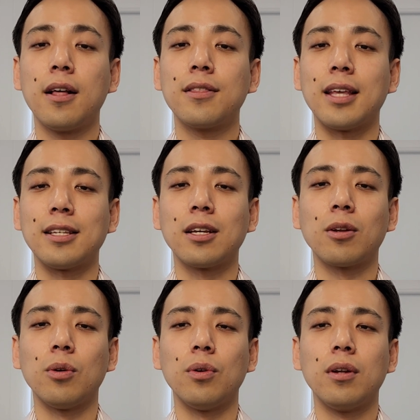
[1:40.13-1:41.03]
These
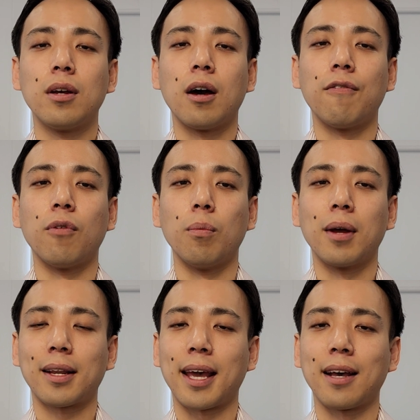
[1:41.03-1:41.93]
include a full
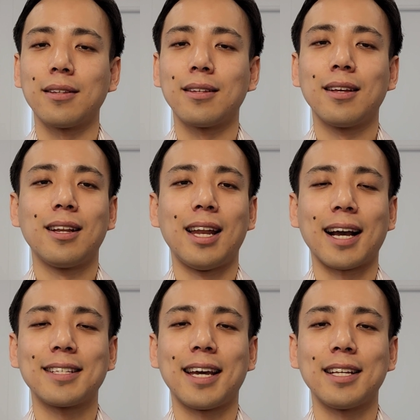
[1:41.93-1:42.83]
blood count,
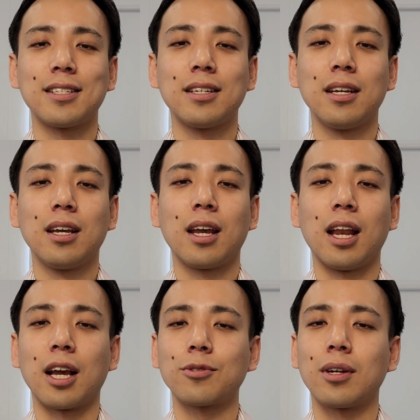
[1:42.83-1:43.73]
lactate,
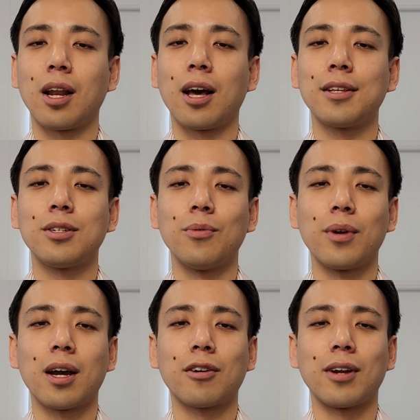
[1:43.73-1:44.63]
electrolytes
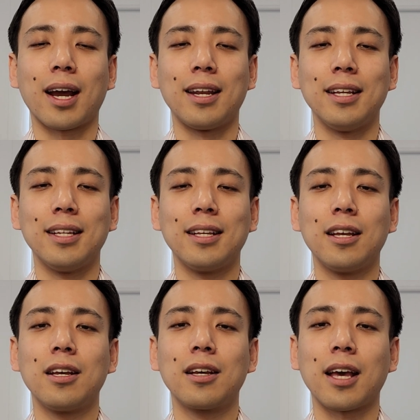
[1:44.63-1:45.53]
urea creatinine,
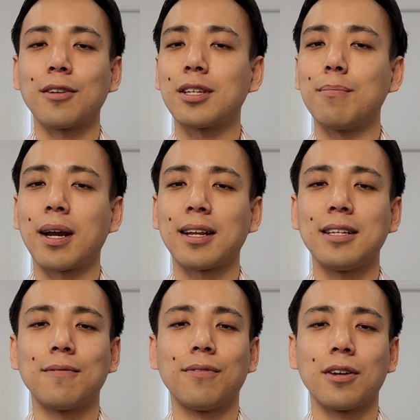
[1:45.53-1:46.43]
calcium
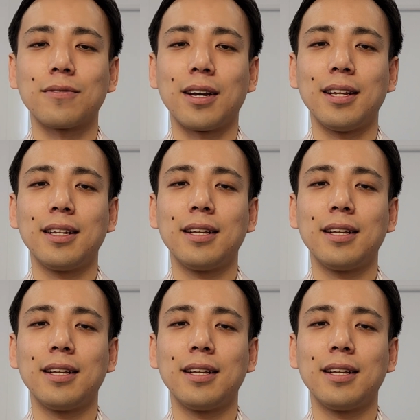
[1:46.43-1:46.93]
magnesium phosphate,